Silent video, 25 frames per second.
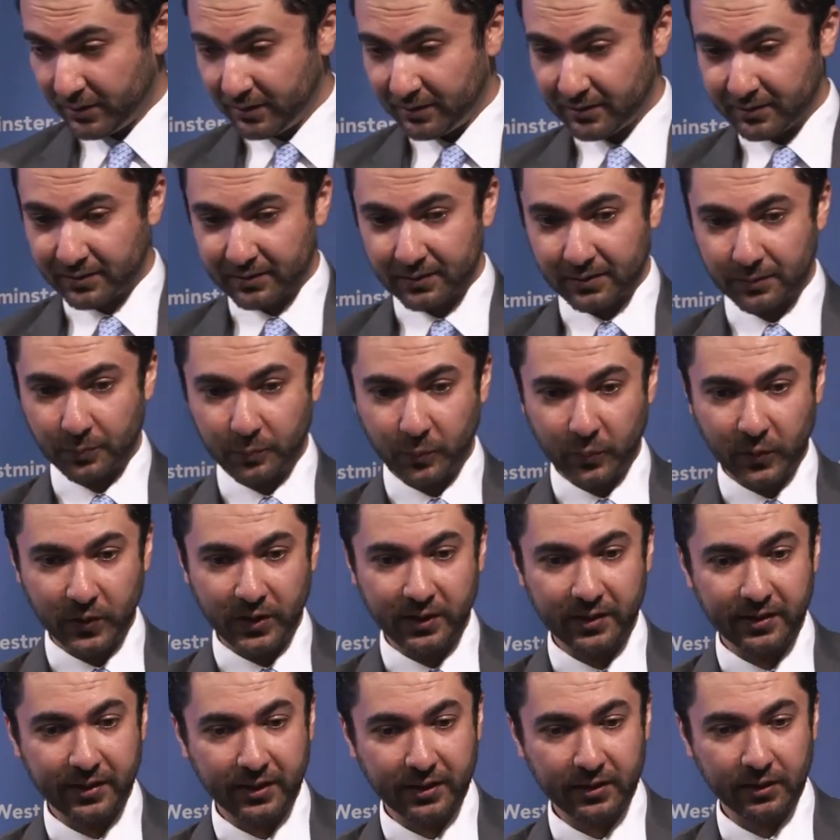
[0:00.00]
these
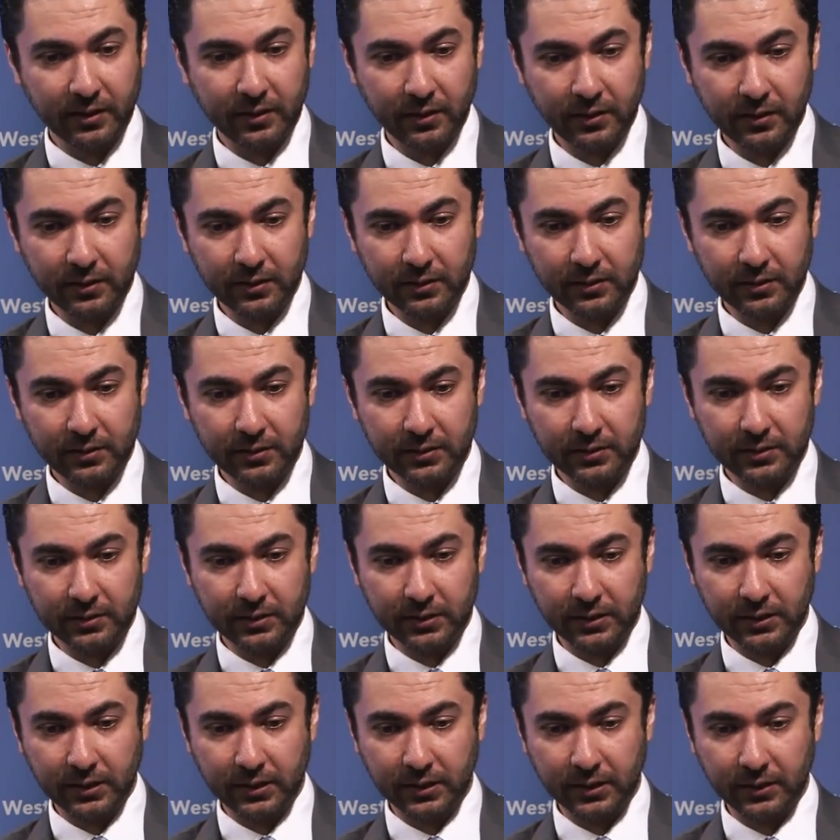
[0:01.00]

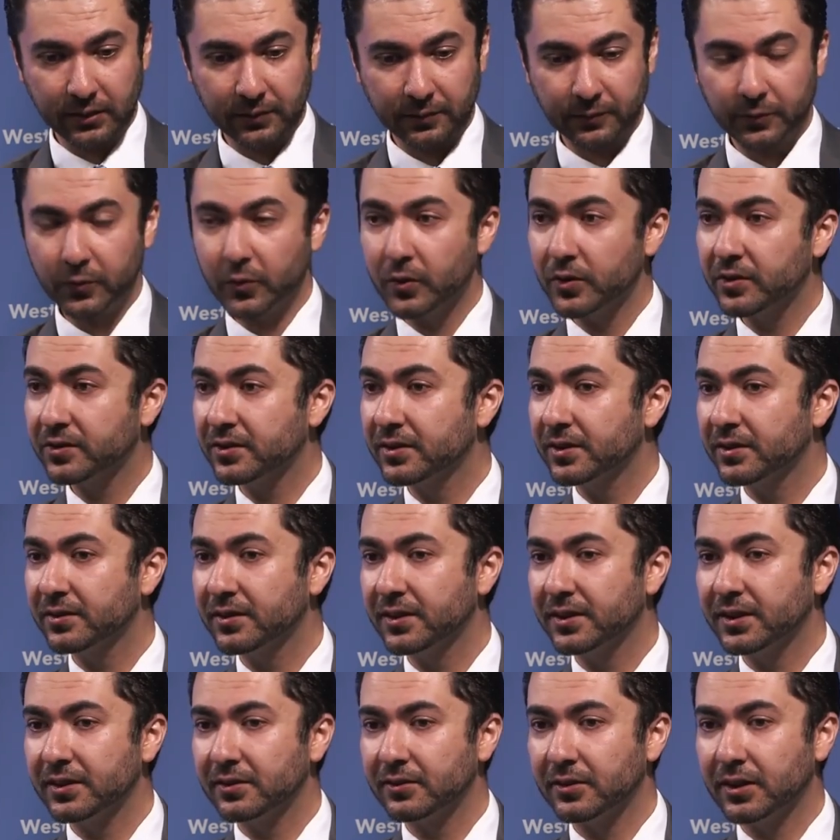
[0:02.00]
political forces
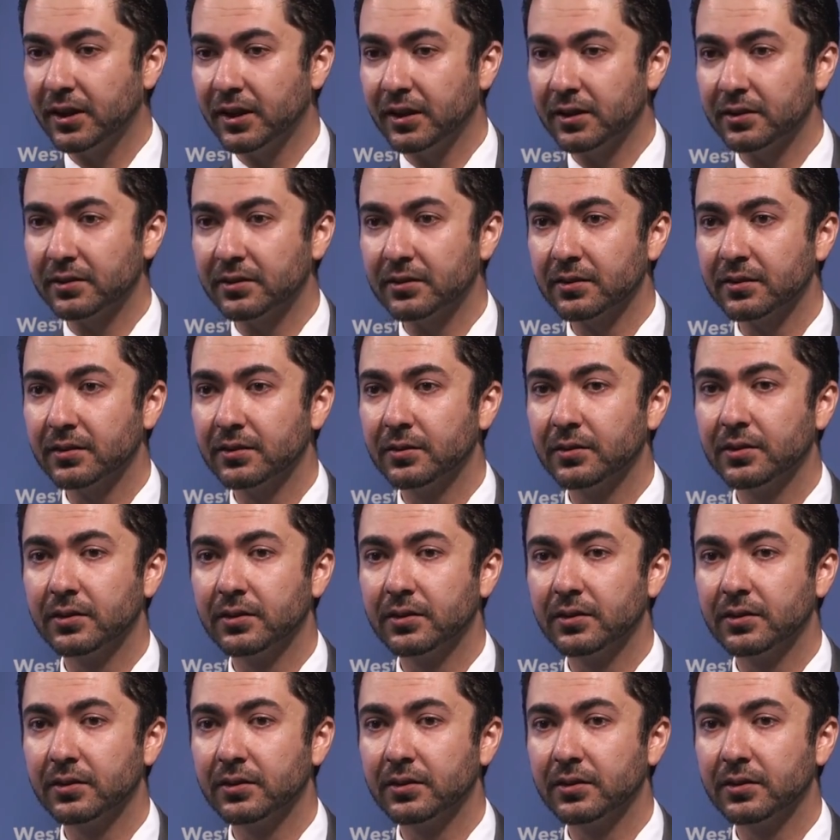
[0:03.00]
in Iran,